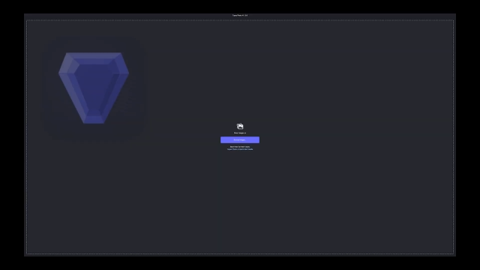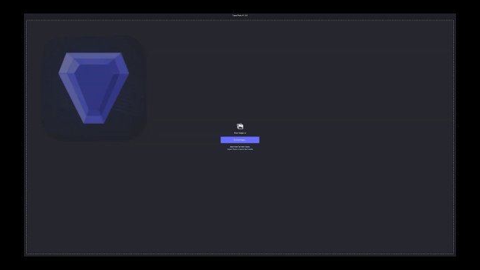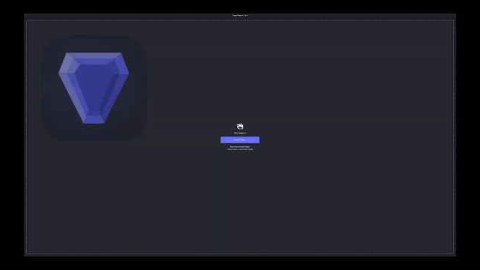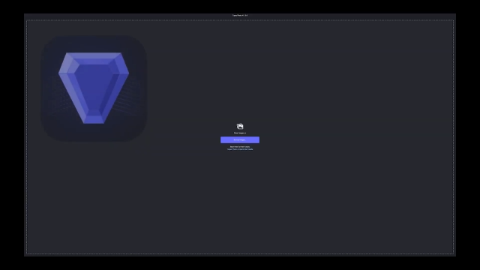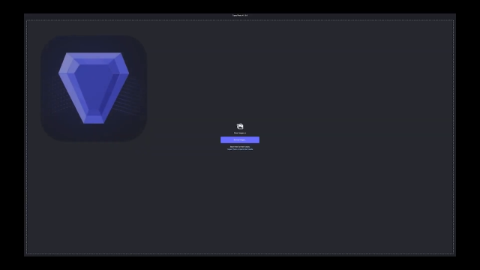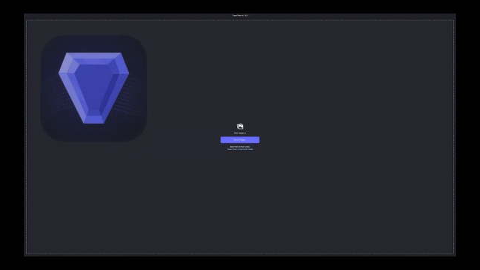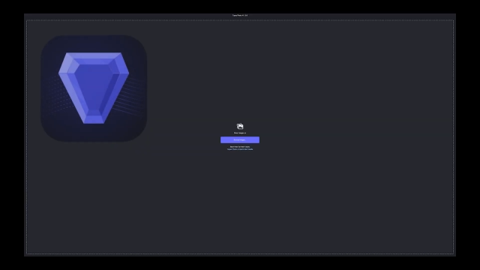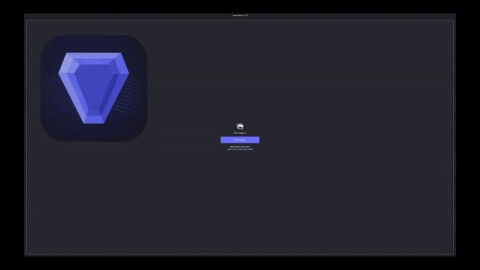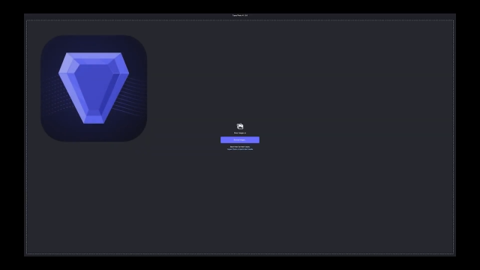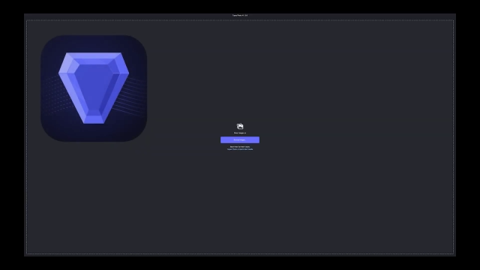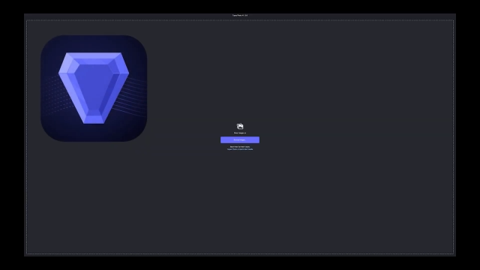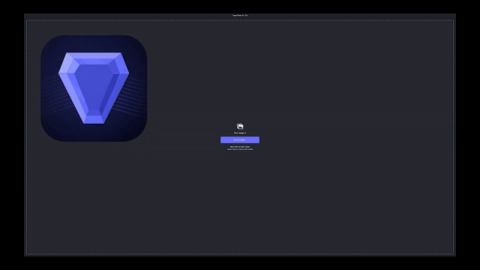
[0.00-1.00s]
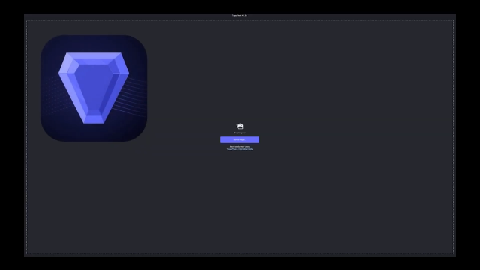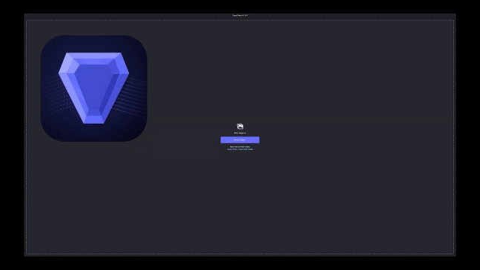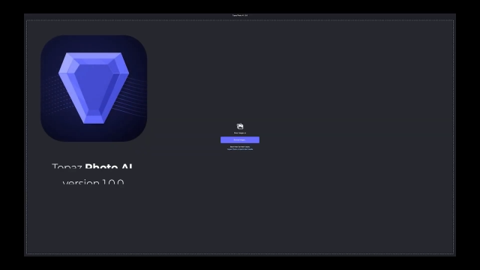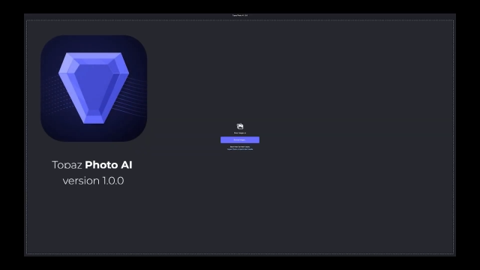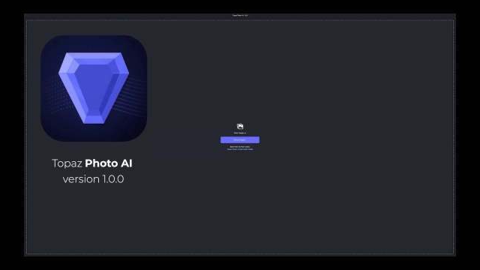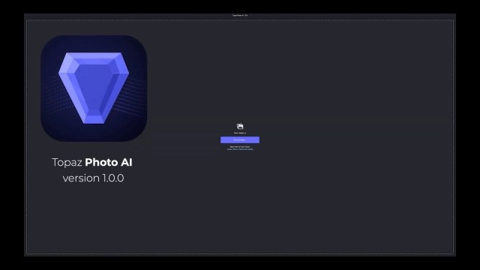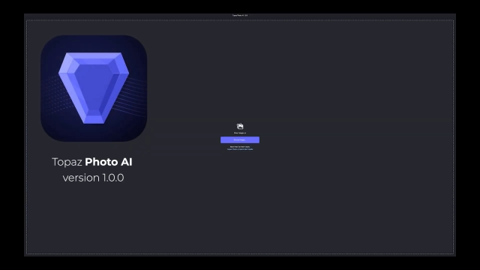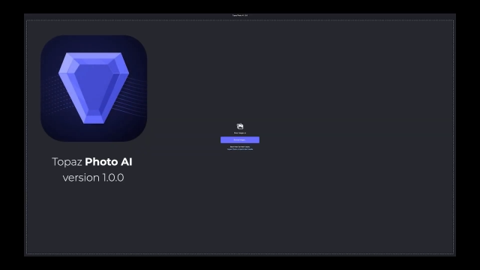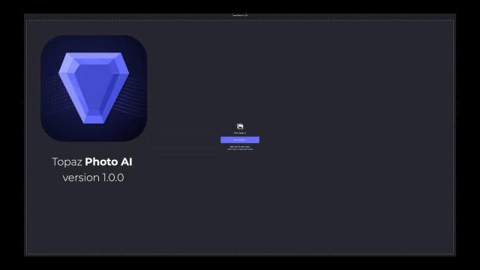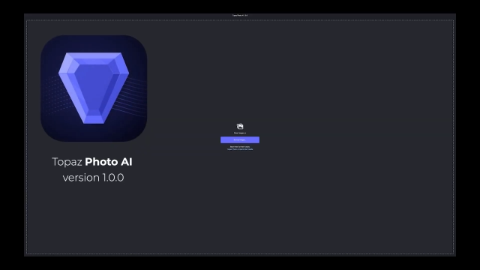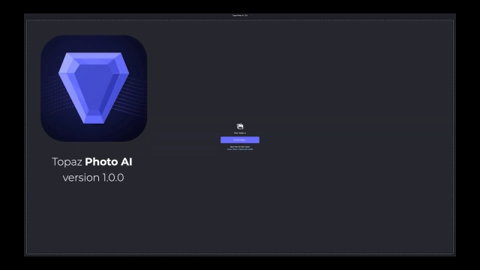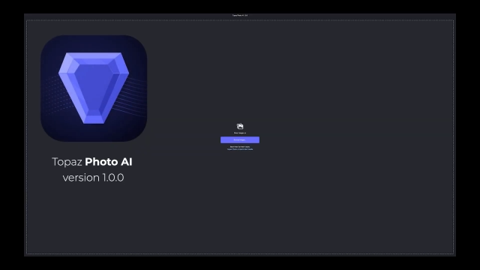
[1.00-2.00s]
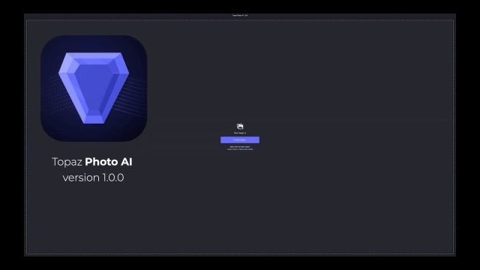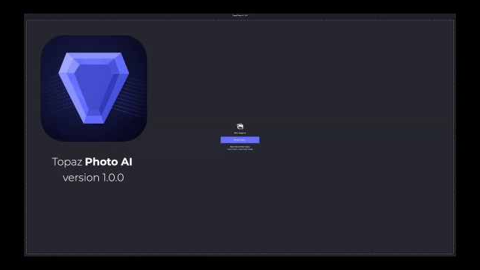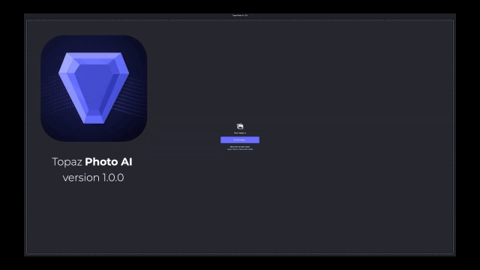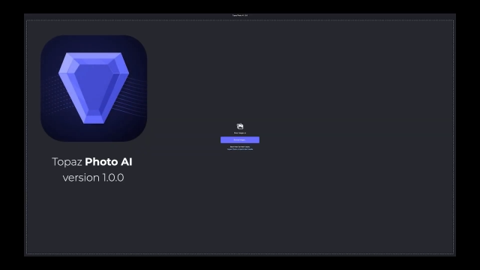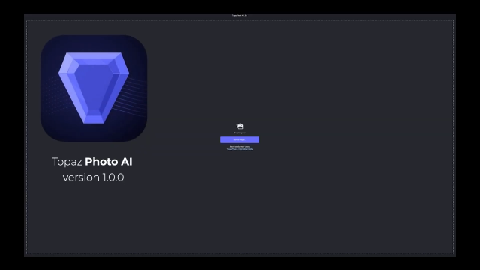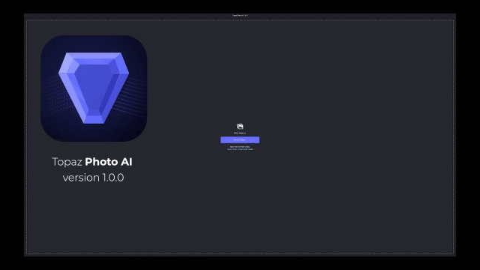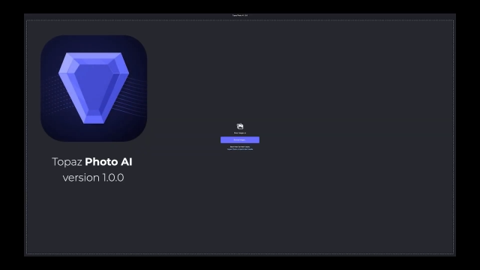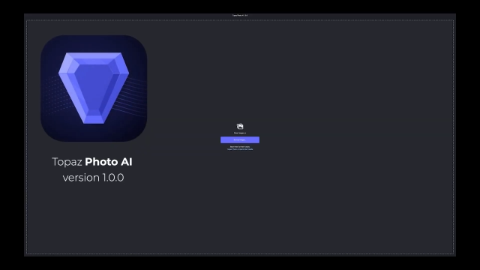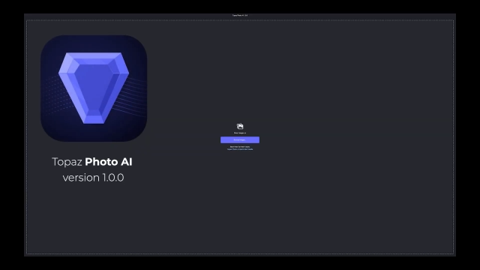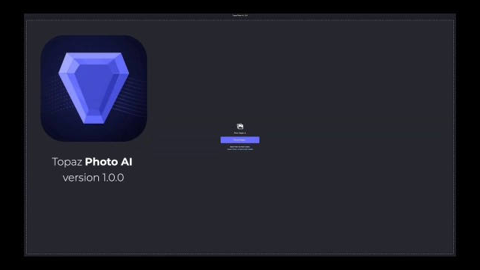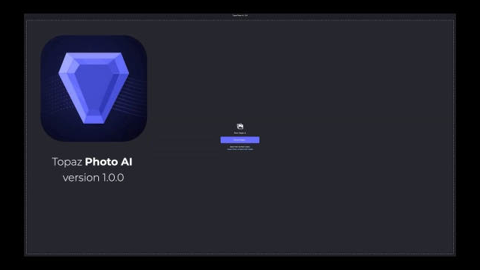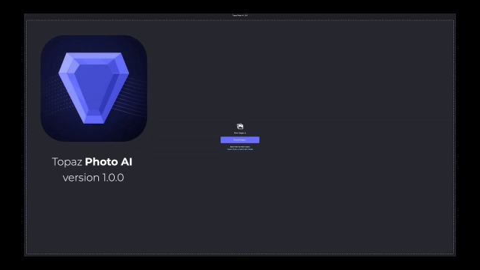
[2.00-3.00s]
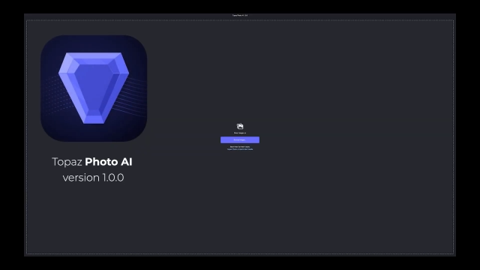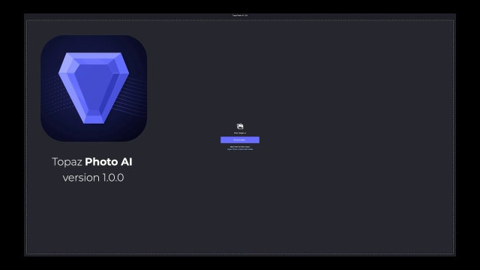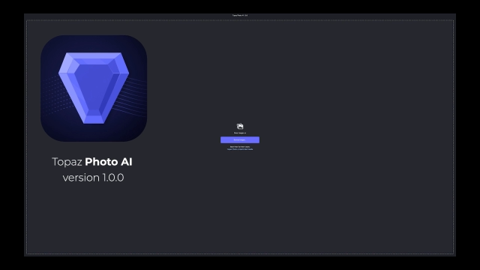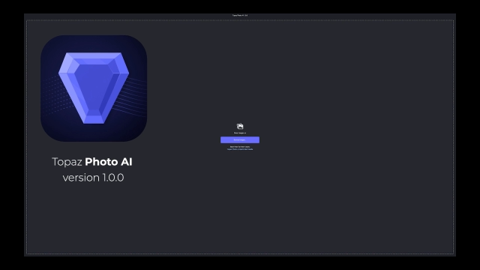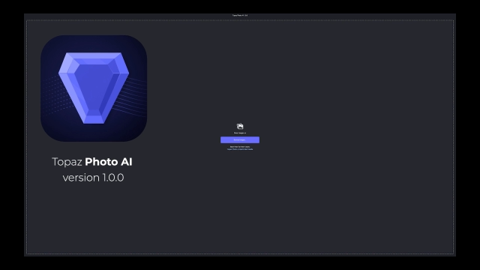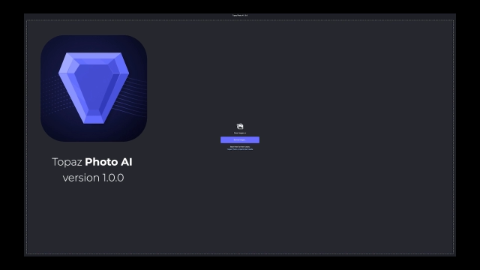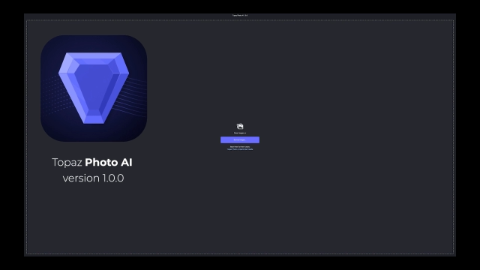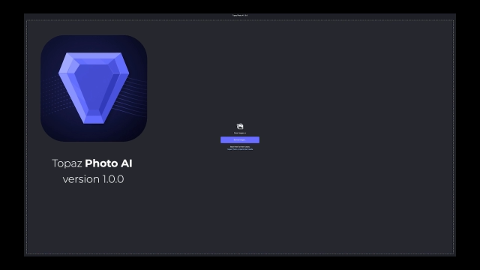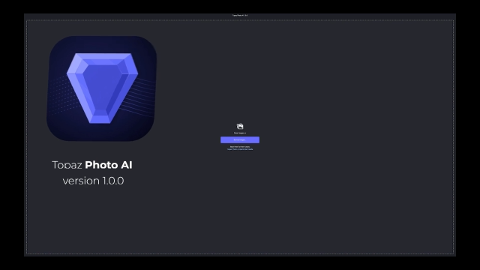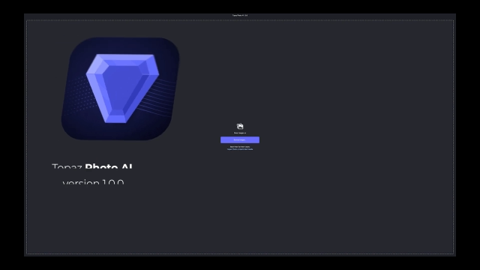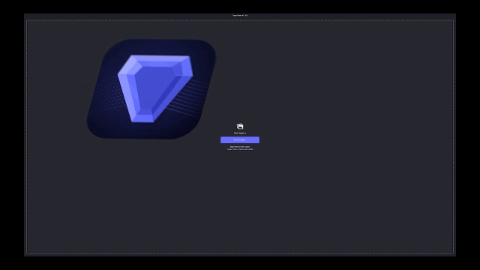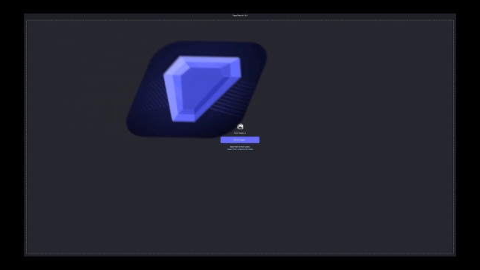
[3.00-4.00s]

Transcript: (no speaker visible)